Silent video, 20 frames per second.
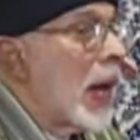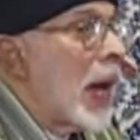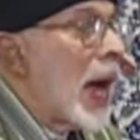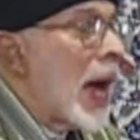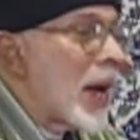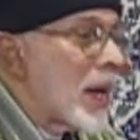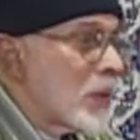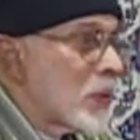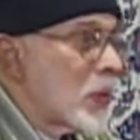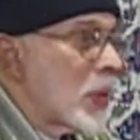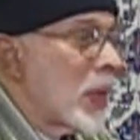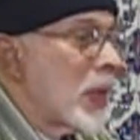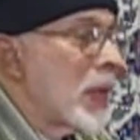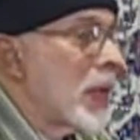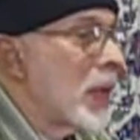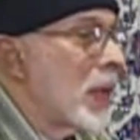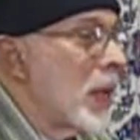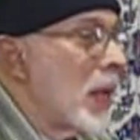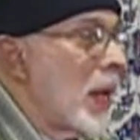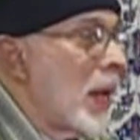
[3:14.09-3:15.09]
as
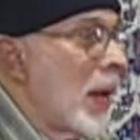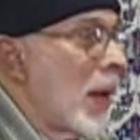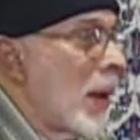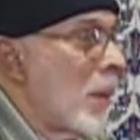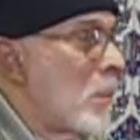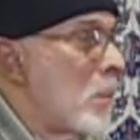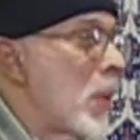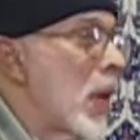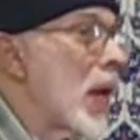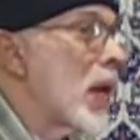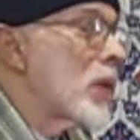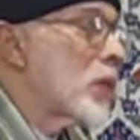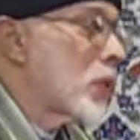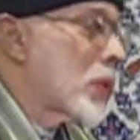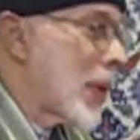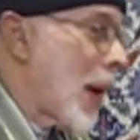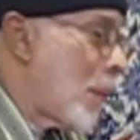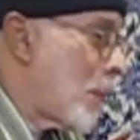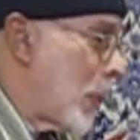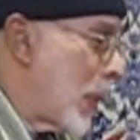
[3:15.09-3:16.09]
mayor's
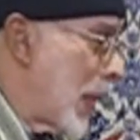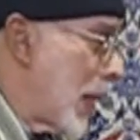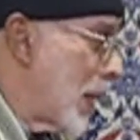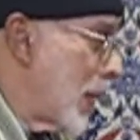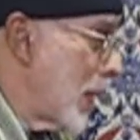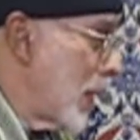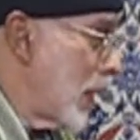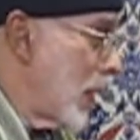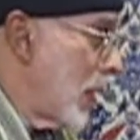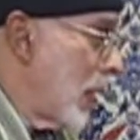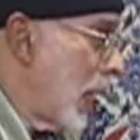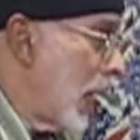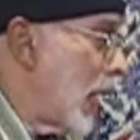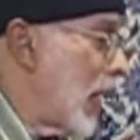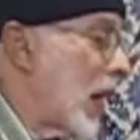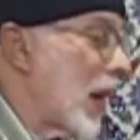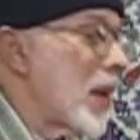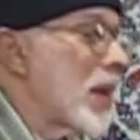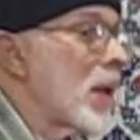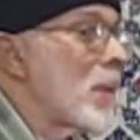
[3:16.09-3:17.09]
chaplain
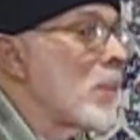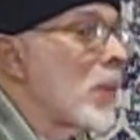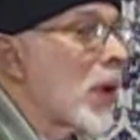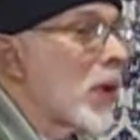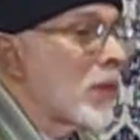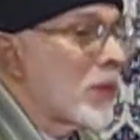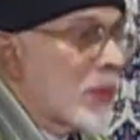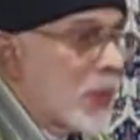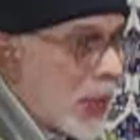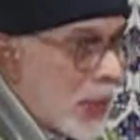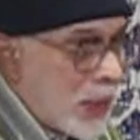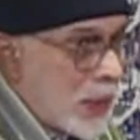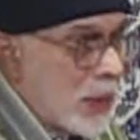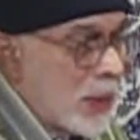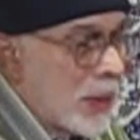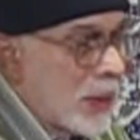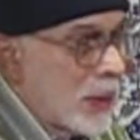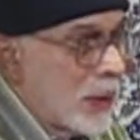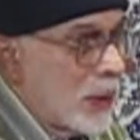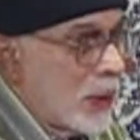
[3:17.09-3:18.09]
in London Borough of
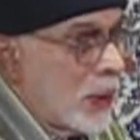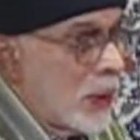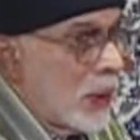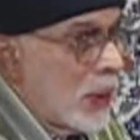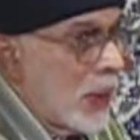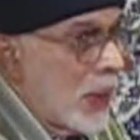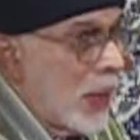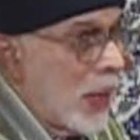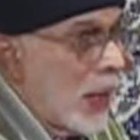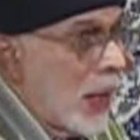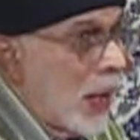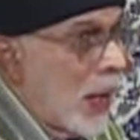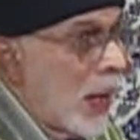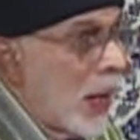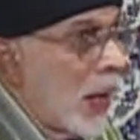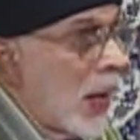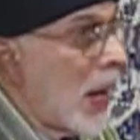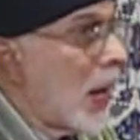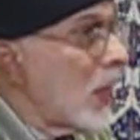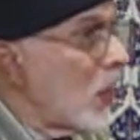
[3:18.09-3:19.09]
Sutton.
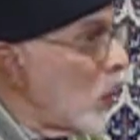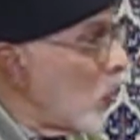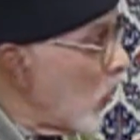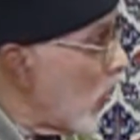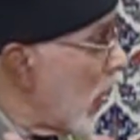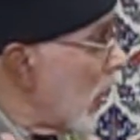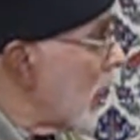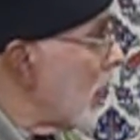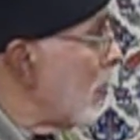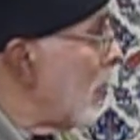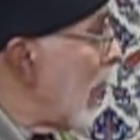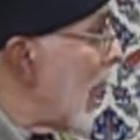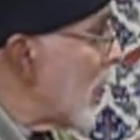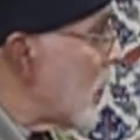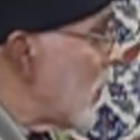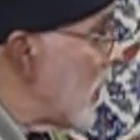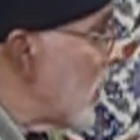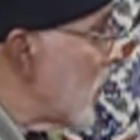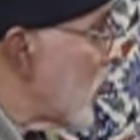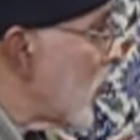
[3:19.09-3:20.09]
And look at the
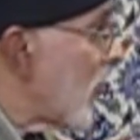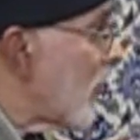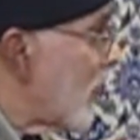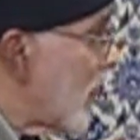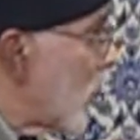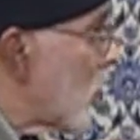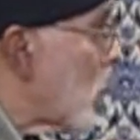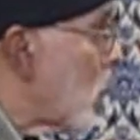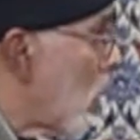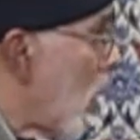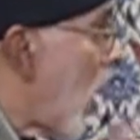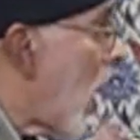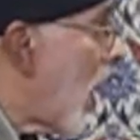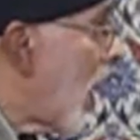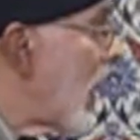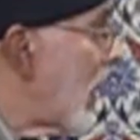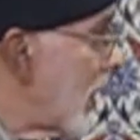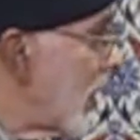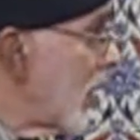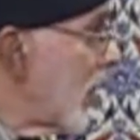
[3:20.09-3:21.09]
blessings of this
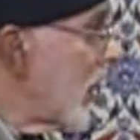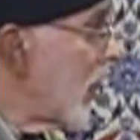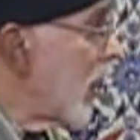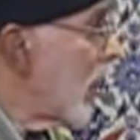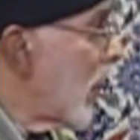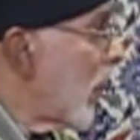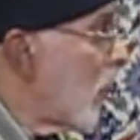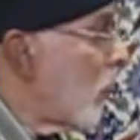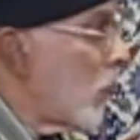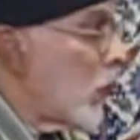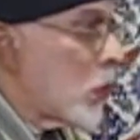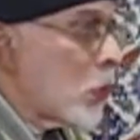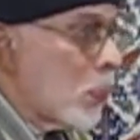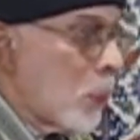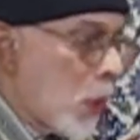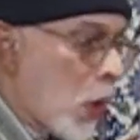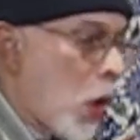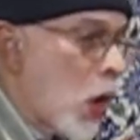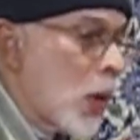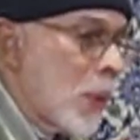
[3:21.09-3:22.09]
dua, which
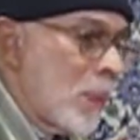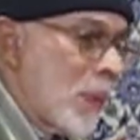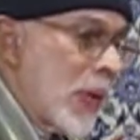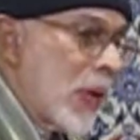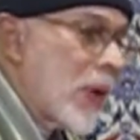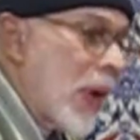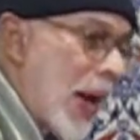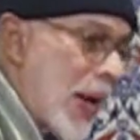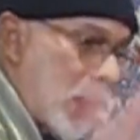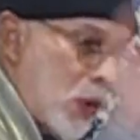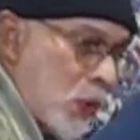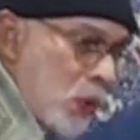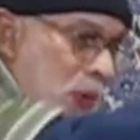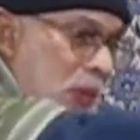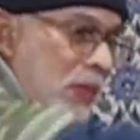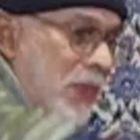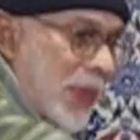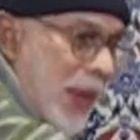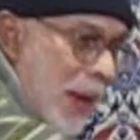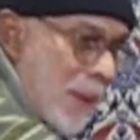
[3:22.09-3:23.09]
brought me right to
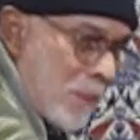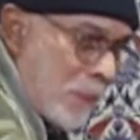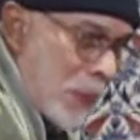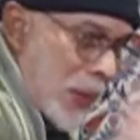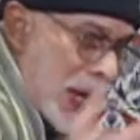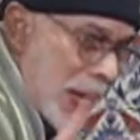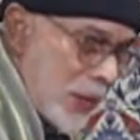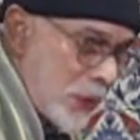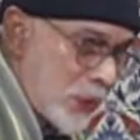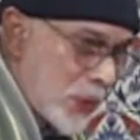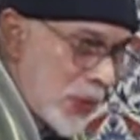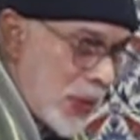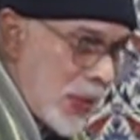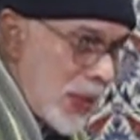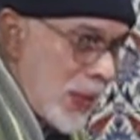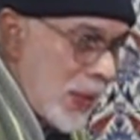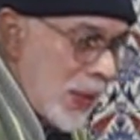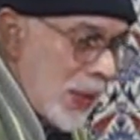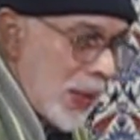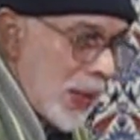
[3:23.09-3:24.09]
the same place
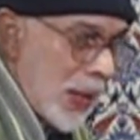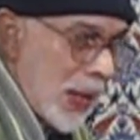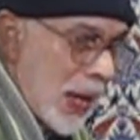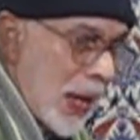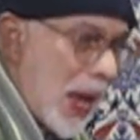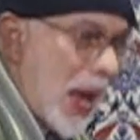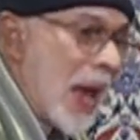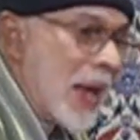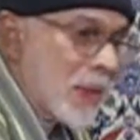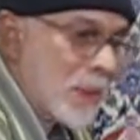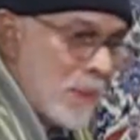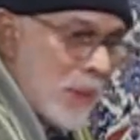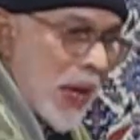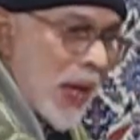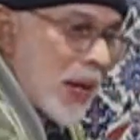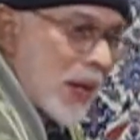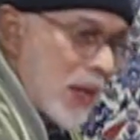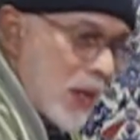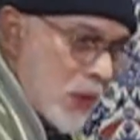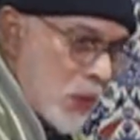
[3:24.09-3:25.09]
as
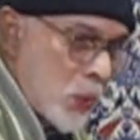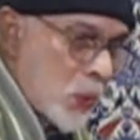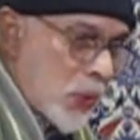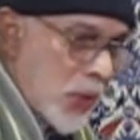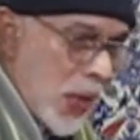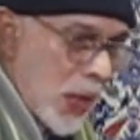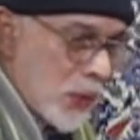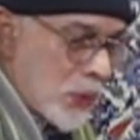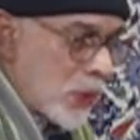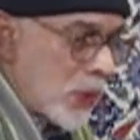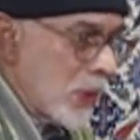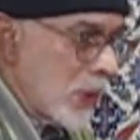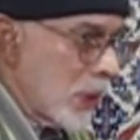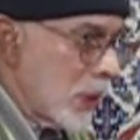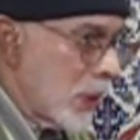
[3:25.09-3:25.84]
mayor in 2000.